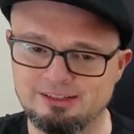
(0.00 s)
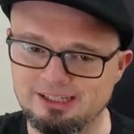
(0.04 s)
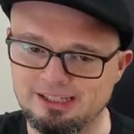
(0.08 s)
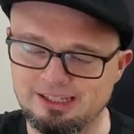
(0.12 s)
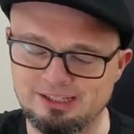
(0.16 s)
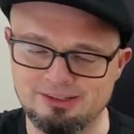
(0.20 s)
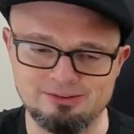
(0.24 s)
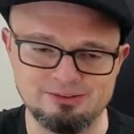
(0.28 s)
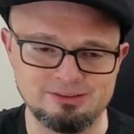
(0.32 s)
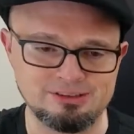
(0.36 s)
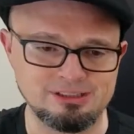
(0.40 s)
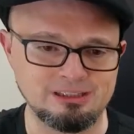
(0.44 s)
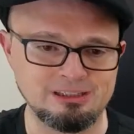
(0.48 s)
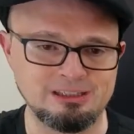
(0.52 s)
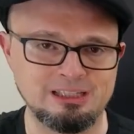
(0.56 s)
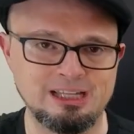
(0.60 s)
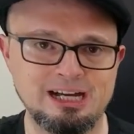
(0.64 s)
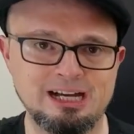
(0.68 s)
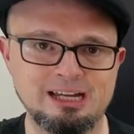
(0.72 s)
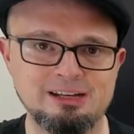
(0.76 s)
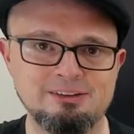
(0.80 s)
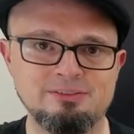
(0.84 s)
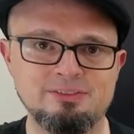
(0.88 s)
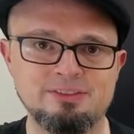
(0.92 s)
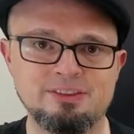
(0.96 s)
He used a
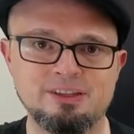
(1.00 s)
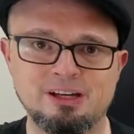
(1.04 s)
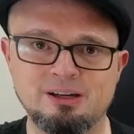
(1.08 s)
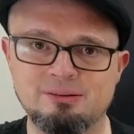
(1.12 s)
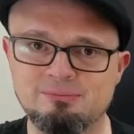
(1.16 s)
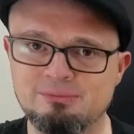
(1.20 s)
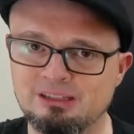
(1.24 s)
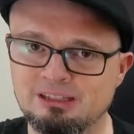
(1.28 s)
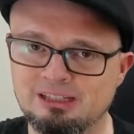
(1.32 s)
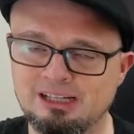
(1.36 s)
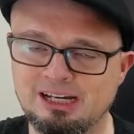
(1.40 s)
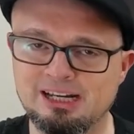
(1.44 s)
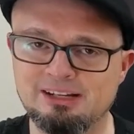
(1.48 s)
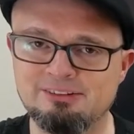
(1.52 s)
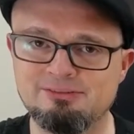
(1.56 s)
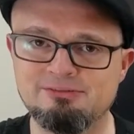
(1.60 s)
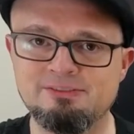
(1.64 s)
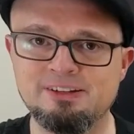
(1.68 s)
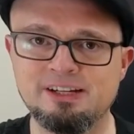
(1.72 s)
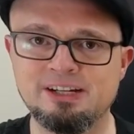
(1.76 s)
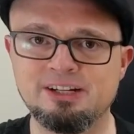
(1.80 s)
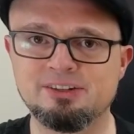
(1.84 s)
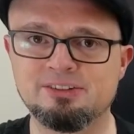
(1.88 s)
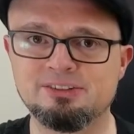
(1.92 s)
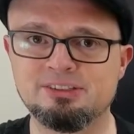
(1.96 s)
lot of thumb, a lot of
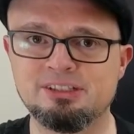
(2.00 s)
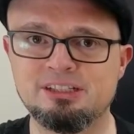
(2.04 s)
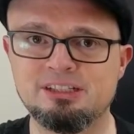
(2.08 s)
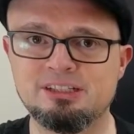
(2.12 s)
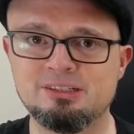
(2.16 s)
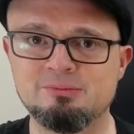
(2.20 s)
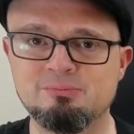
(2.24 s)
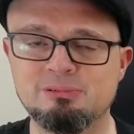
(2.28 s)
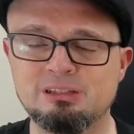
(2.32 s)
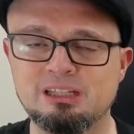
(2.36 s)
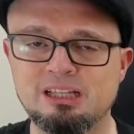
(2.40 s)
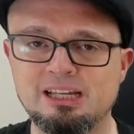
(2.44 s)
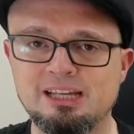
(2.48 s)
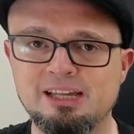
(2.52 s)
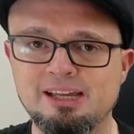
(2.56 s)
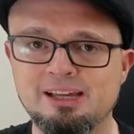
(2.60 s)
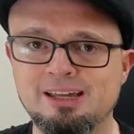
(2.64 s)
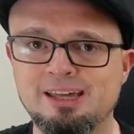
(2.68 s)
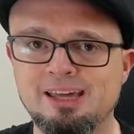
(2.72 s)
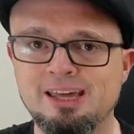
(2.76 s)
fingers in his playing.